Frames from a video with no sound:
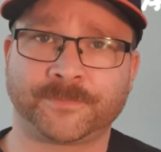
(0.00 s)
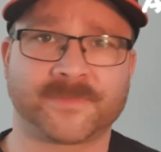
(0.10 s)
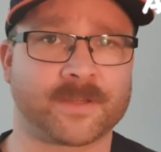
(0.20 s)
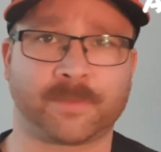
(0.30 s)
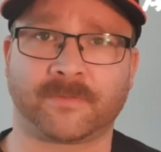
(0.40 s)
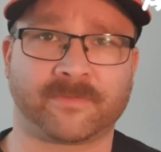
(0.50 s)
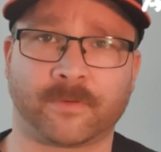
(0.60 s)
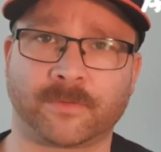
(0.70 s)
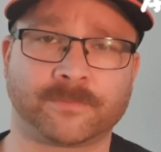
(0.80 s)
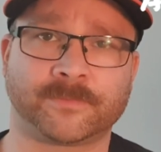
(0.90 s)
Simple and
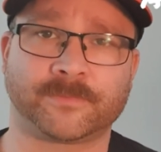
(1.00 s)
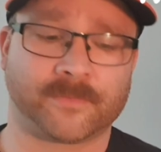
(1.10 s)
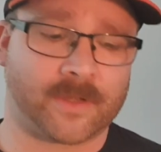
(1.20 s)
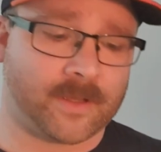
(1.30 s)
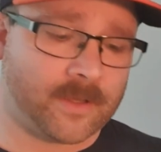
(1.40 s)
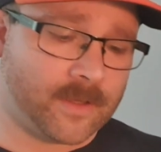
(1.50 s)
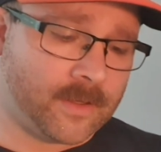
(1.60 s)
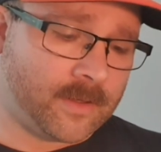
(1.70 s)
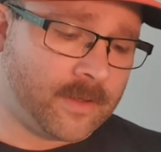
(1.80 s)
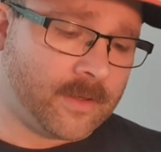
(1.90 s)
forward.
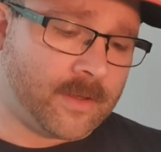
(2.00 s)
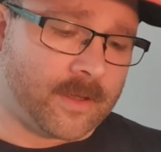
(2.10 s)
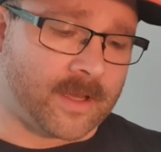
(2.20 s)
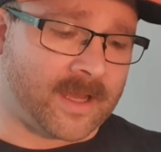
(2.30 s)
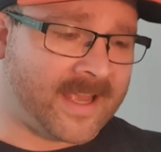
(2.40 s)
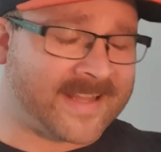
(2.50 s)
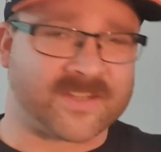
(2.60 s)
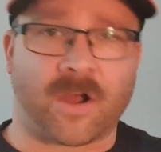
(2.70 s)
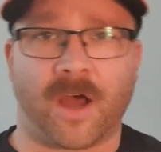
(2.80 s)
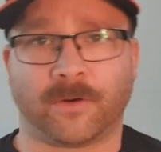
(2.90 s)
And
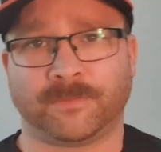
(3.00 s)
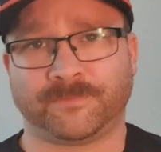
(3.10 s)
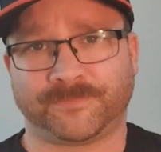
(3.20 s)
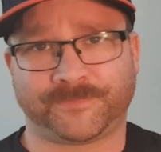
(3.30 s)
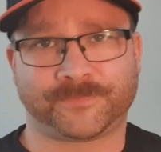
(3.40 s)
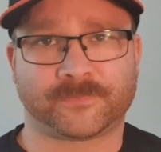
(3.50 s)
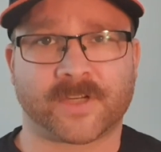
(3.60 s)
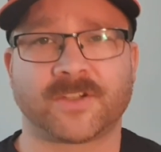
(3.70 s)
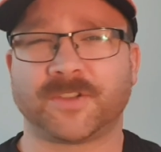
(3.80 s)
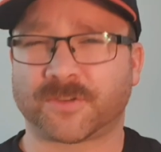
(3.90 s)
title.
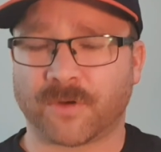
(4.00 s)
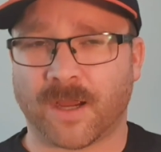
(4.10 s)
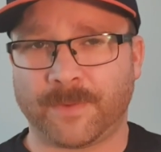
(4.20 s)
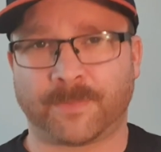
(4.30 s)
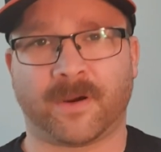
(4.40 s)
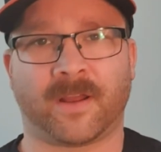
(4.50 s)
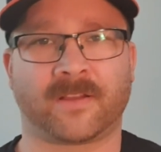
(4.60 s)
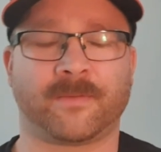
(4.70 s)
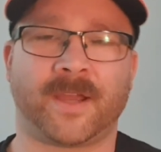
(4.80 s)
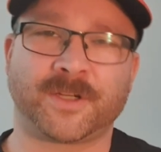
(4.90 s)
Describe your
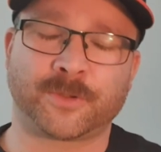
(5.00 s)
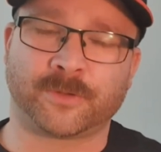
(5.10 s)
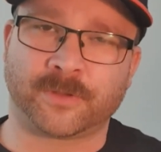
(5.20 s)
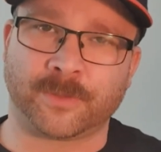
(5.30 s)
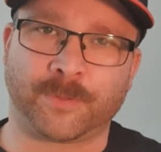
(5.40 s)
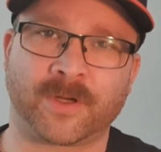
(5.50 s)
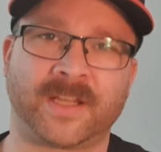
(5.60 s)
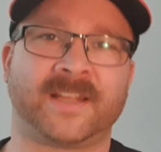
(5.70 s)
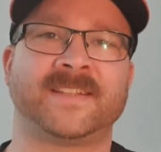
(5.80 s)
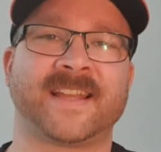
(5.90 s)
product, make sure you're
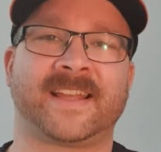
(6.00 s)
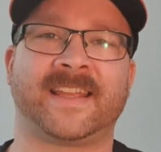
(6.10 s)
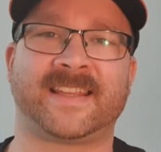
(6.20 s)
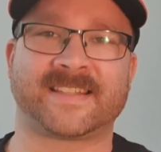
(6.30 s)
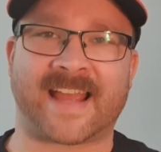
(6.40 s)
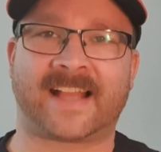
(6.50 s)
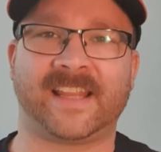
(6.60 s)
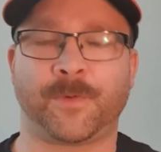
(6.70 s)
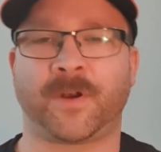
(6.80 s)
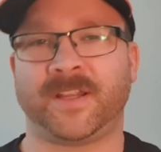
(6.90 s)
putting exactly
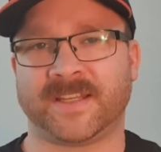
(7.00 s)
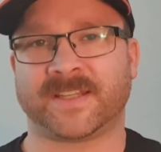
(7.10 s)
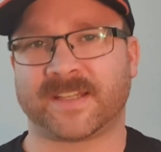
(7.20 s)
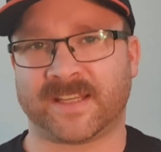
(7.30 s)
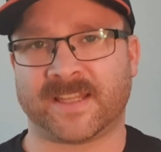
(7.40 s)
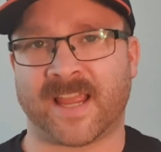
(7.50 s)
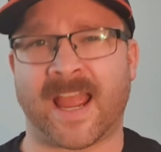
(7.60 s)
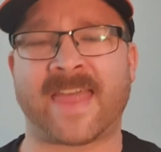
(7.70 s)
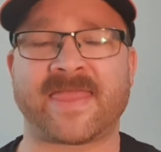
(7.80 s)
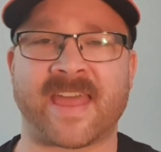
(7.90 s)
what it is in there,
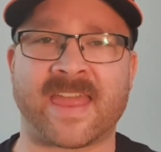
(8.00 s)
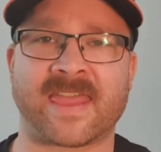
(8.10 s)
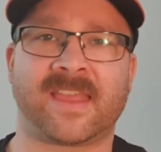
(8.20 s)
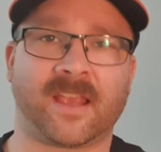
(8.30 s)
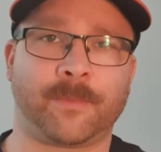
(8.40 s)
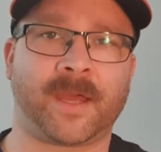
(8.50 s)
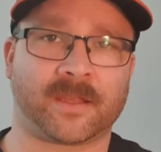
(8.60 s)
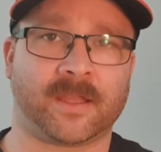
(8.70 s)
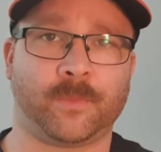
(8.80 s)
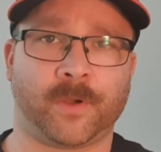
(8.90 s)
and then think about
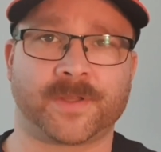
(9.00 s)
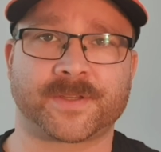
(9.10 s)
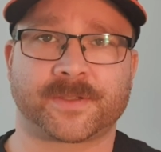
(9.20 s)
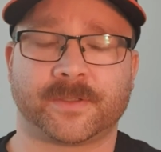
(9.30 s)
keywords.